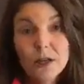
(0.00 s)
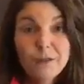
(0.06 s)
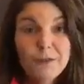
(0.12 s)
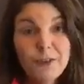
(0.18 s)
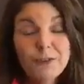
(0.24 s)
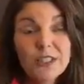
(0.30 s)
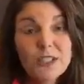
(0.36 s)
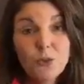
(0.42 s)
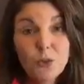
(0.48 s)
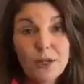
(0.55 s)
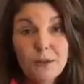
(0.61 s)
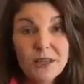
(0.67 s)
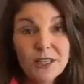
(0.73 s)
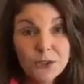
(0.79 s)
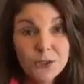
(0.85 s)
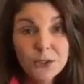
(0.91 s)

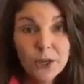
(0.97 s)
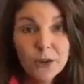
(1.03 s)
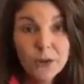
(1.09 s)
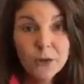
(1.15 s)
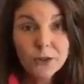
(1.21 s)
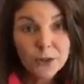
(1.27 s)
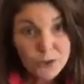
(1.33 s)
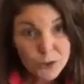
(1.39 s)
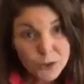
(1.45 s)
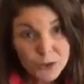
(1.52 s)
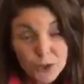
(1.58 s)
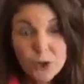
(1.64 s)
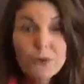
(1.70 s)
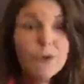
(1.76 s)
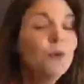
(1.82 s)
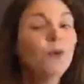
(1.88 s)
15-20 minutes or
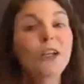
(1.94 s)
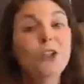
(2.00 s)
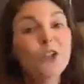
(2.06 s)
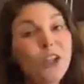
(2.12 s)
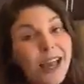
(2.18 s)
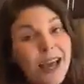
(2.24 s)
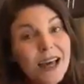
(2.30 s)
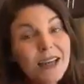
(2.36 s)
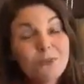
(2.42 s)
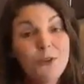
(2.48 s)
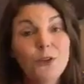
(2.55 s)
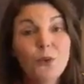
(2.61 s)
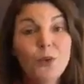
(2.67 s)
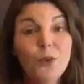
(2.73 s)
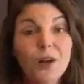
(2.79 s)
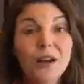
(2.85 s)
so. If you want to chat,
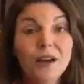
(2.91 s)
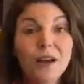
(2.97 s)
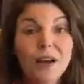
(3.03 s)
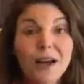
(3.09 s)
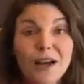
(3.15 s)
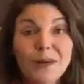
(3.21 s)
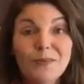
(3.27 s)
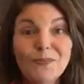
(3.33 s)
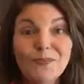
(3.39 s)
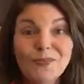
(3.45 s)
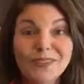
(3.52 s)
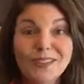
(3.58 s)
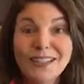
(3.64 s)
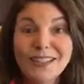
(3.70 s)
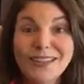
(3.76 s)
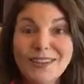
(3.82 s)
if you want to
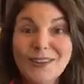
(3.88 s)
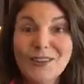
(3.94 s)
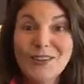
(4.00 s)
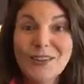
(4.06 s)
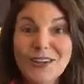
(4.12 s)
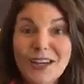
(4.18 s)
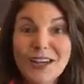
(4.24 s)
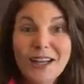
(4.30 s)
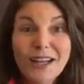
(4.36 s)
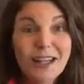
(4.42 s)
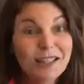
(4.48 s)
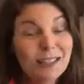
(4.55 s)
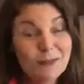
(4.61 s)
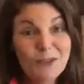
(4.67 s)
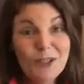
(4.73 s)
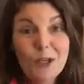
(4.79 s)

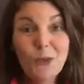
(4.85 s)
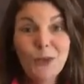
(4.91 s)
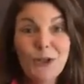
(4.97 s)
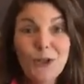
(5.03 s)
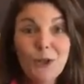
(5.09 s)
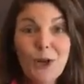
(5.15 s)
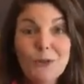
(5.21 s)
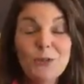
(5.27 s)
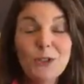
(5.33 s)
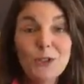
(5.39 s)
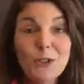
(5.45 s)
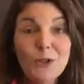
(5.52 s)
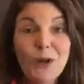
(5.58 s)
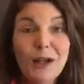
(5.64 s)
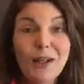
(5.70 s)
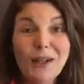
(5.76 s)
let me know what you're up
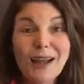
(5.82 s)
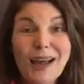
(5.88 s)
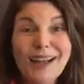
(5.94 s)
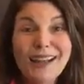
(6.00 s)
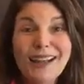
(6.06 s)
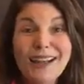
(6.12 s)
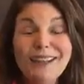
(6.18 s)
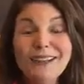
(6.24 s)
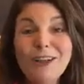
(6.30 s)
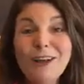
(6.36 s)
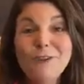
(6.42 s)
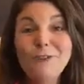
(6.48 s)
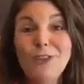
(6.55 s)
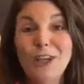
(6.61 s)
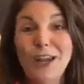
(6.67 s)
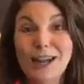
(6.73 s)
to. I
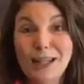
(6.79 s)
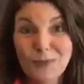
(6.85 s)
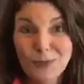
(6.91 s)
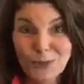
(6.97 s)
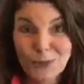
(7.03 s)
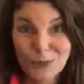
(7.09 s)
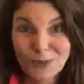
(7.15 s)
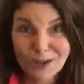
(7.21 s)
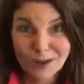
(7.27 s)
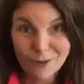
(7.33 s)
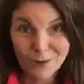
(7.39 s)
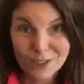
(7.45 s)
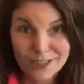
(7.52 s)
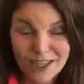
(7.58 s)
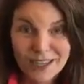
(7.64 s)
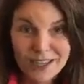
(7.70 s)
love chatting with you
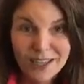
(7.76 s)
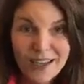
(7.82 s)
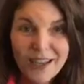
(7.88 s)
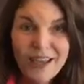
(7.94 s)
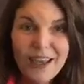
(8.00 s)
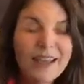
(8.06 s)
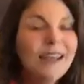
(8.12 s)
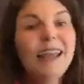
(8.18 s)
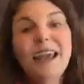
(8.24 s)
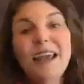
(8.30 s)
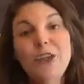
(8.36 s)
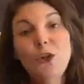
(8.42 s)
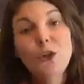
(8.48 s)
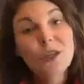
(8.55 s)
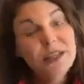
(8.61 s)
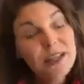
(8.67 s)
every day. And
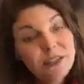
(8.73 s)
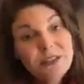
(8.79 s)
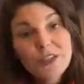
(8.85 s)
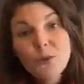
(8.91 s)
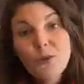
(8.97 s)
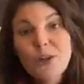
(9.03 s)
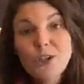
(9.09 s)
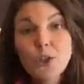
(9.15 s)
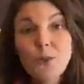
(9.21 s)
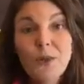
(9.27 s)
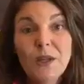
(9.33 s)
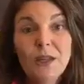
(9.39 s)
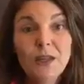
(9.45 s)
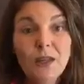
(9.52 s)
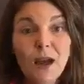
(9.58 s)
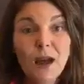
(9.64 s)
again, you can get this
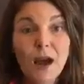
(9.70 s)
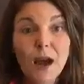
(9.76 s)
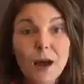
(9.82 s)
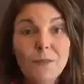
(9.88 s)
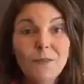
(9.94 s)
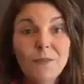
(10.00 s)
recipe